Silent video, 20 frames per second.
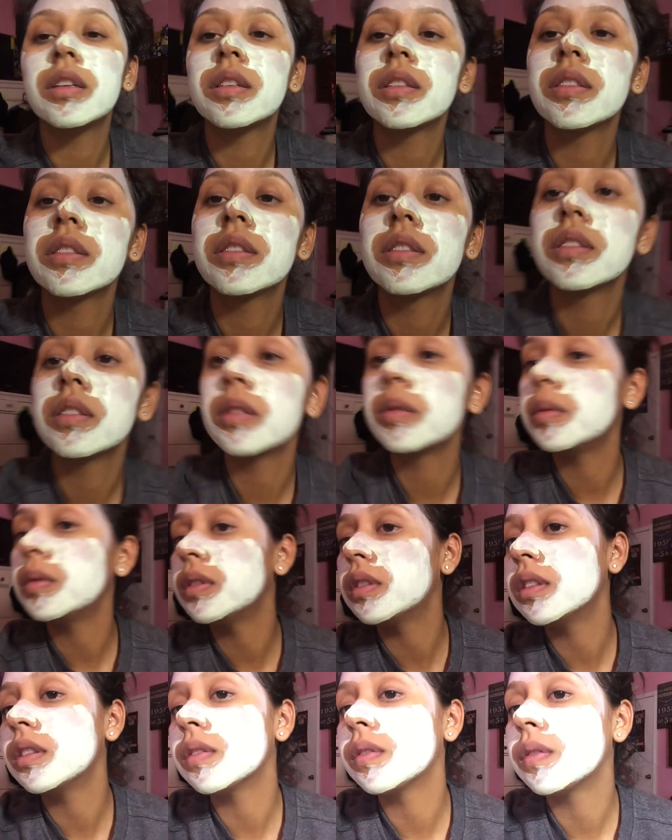Oh, so I'm
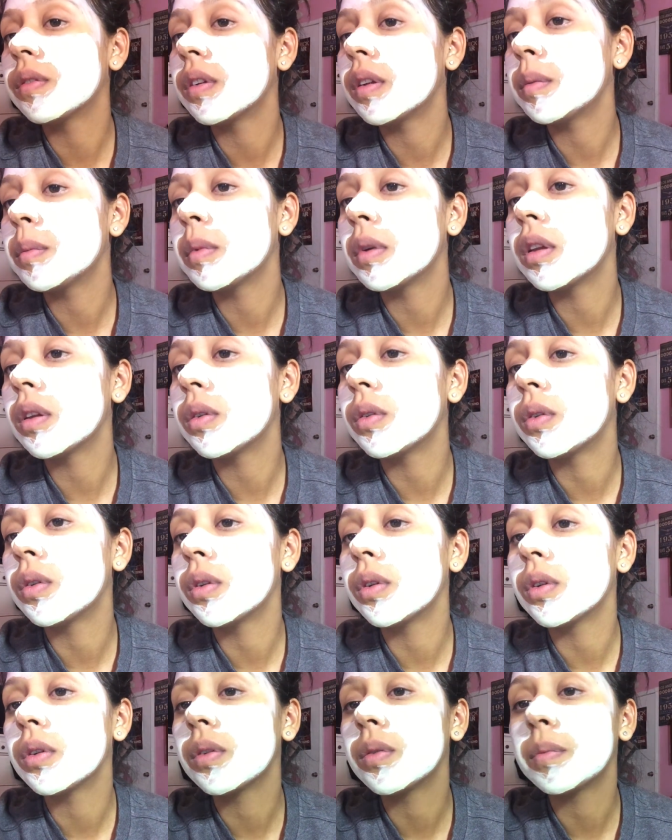using the Freeman
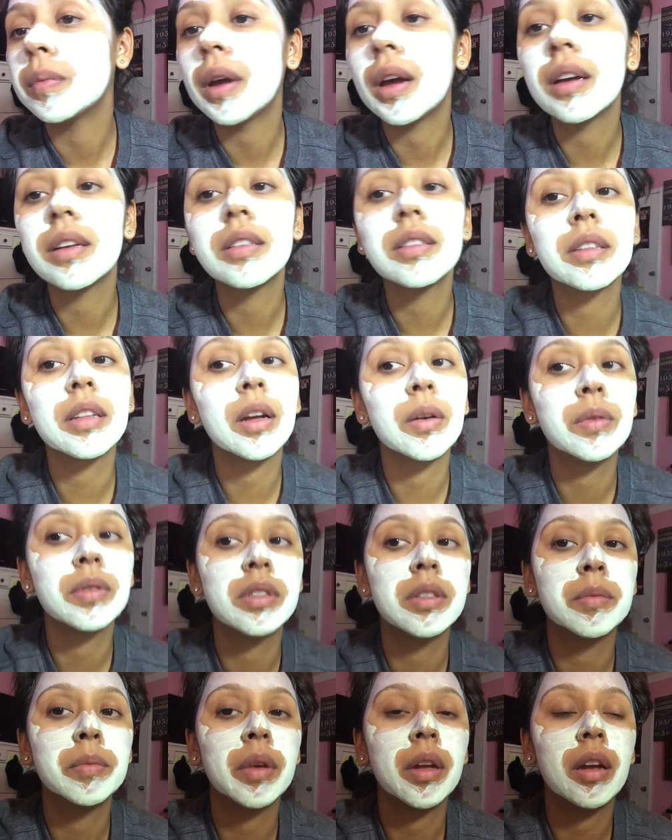oil mask that
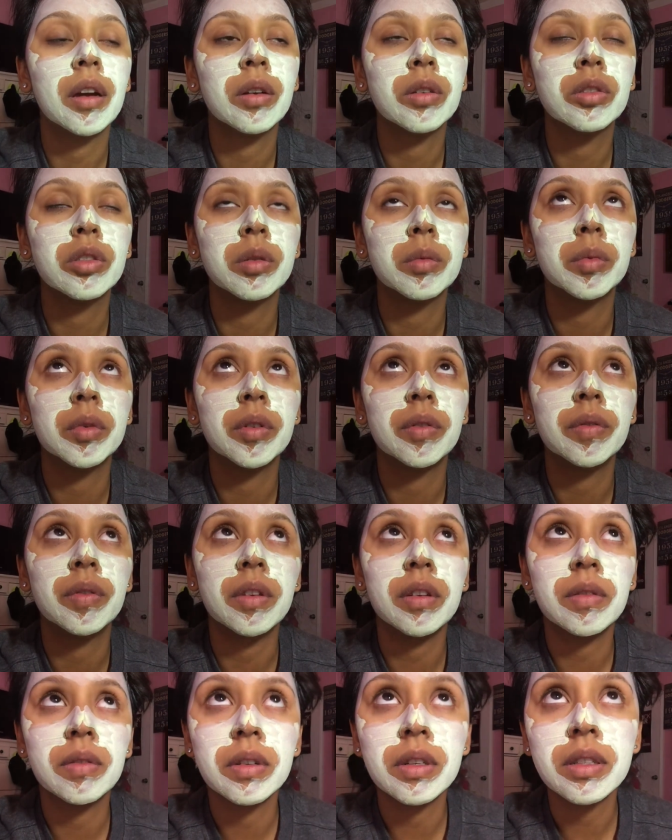was in my October
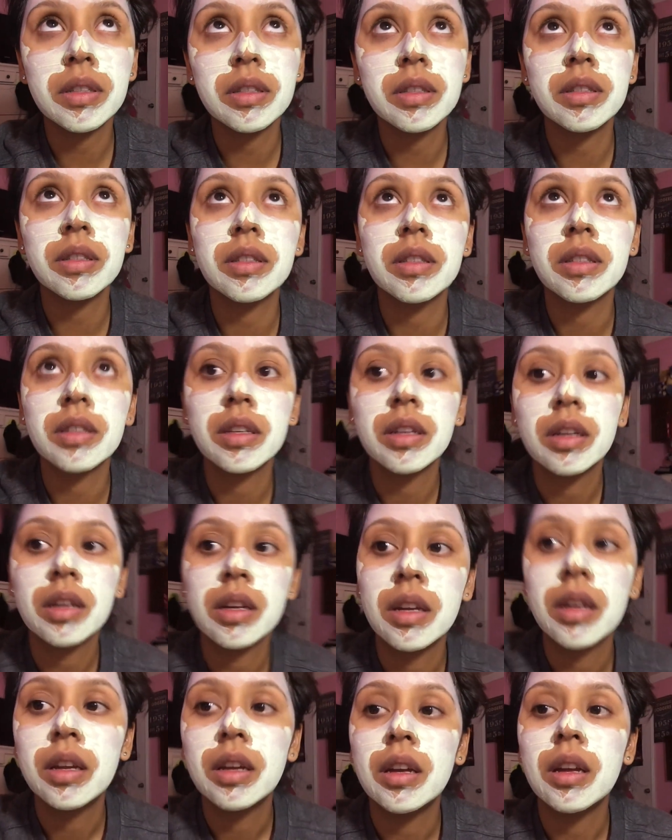favorites.
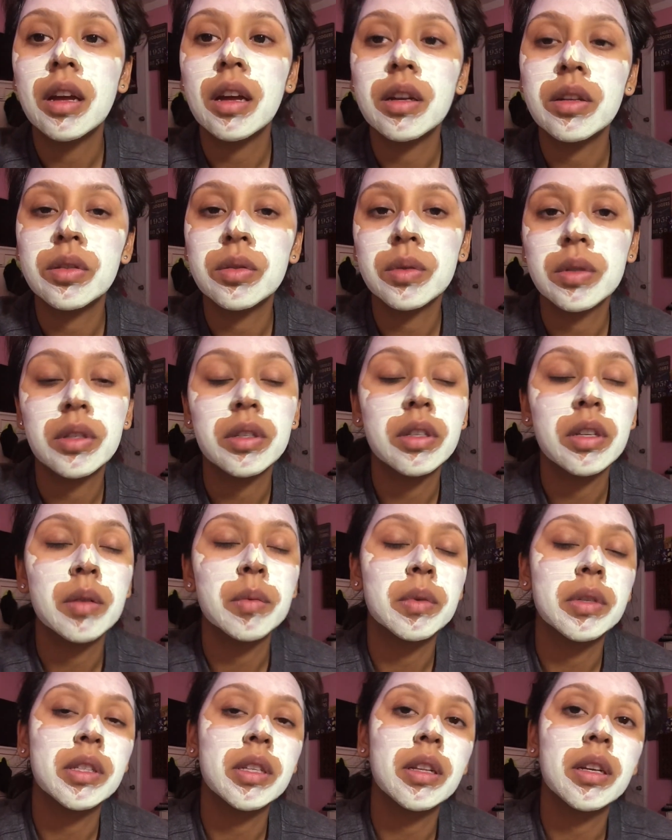I switched up
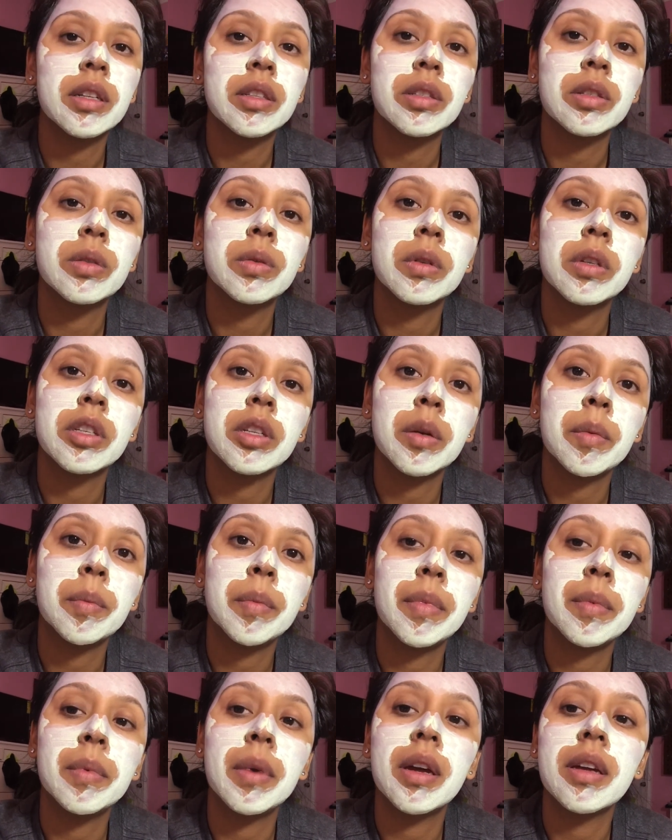because I like to switch up
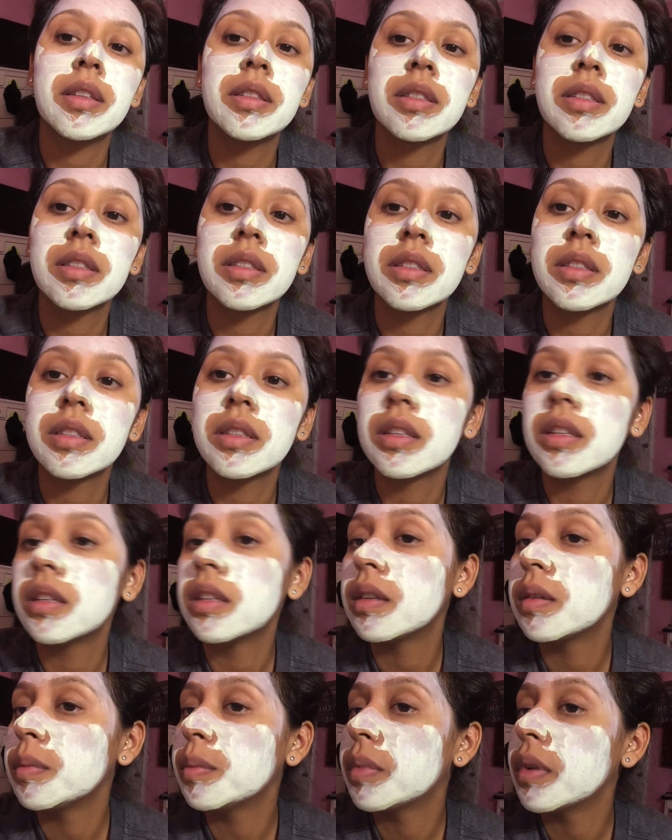my masks,
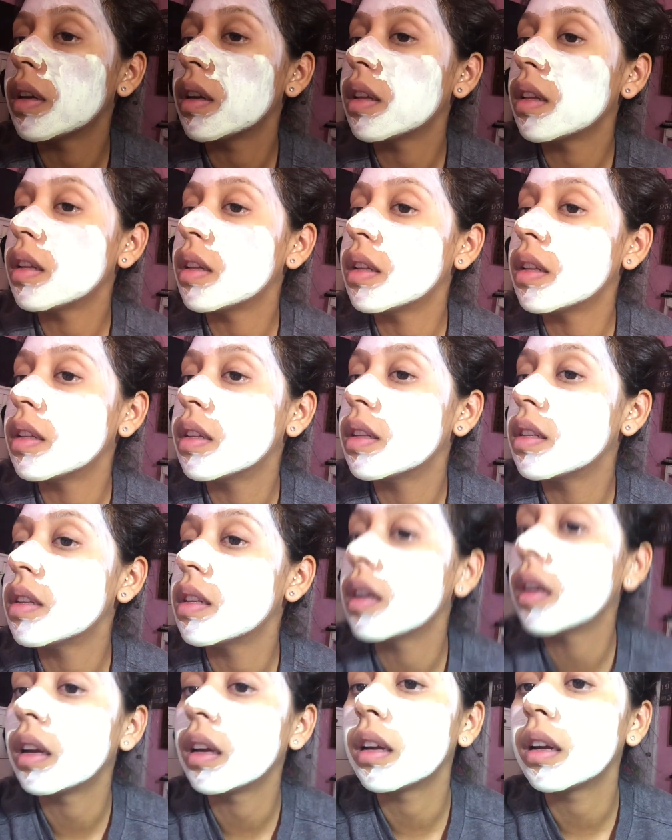but
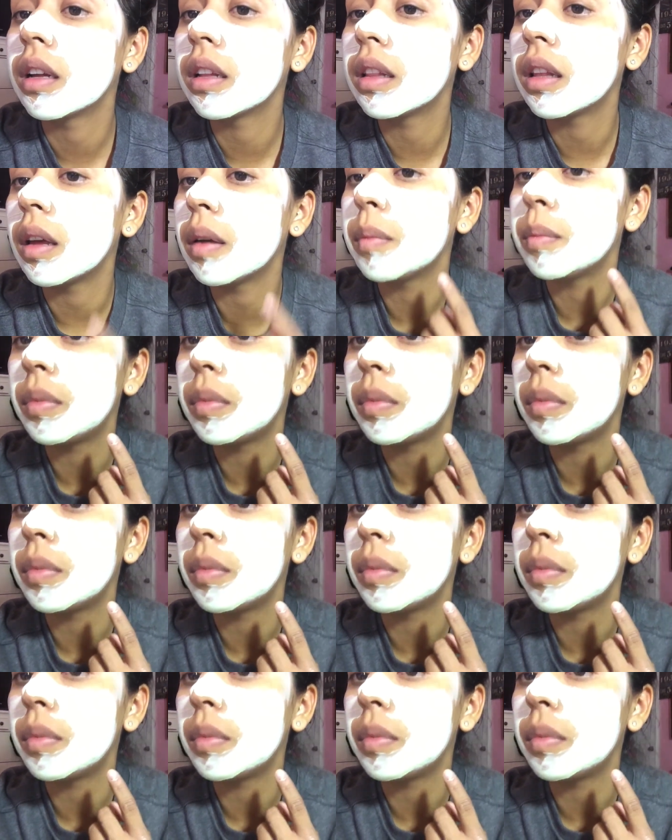I got that